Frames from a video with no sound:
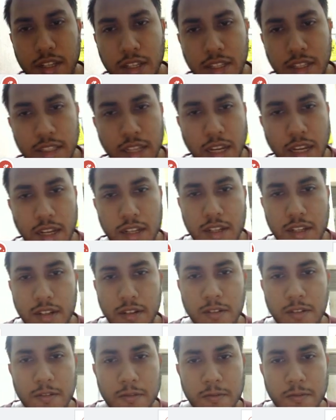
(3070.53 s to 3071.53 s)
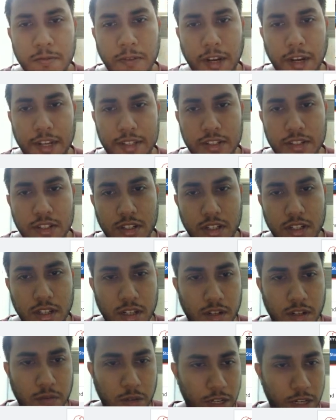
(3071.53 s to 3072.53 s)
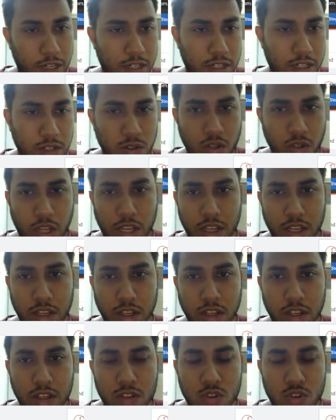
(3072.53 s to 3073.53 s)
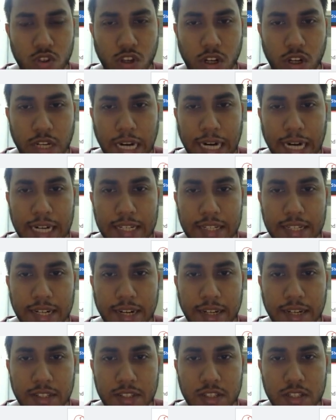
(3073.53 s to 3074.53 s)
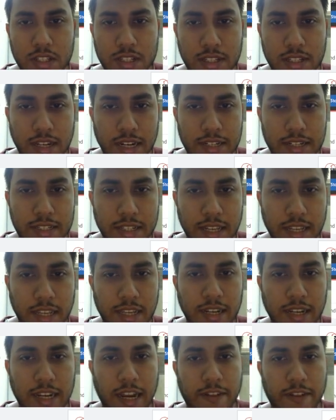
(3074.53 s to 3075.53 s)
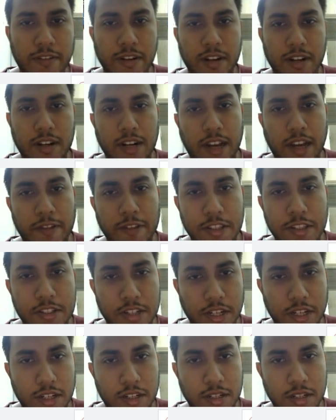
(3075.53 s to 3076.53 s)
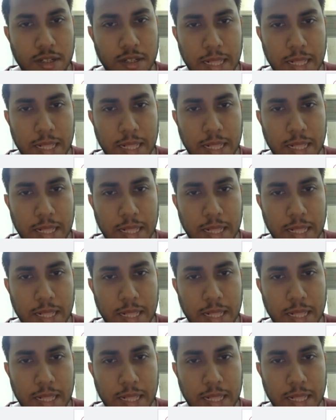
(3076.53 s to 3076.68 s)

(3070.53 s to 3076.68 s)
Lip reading: the first one. Okay, so your current state is, let's say, in laughing state.